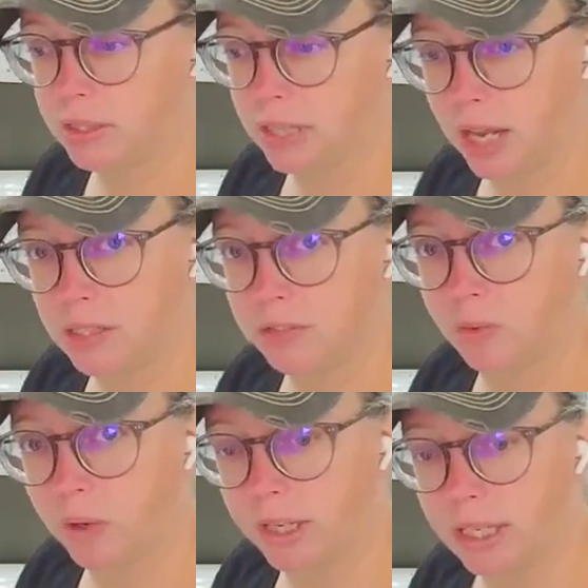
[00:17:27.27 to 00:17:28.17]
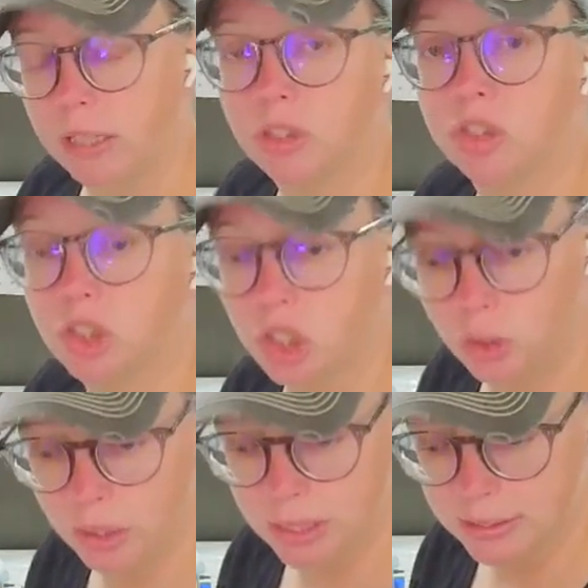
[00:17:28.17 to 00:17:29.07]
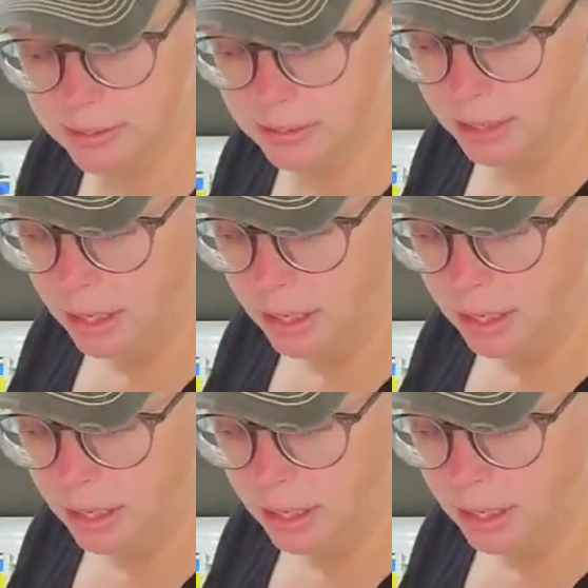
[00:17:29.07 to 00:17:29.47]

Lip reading: stands for in English cuties.